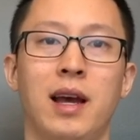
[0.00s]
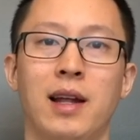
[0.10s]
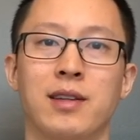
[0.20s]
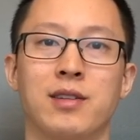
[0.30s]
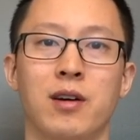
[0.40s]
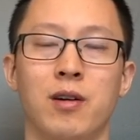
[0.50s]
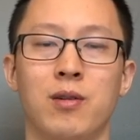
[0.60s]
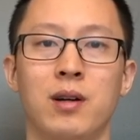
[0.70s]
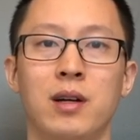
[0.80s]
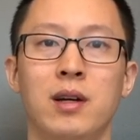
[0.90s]
And
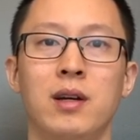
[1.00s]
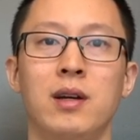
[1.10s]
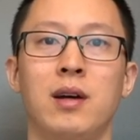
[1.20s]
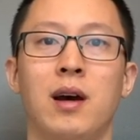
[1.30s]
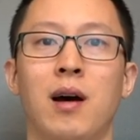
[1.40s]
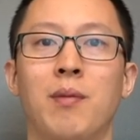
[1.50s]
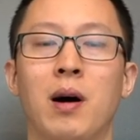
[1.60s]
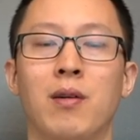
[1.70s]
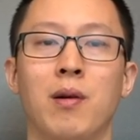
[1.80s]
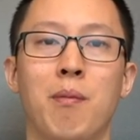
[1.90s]
so a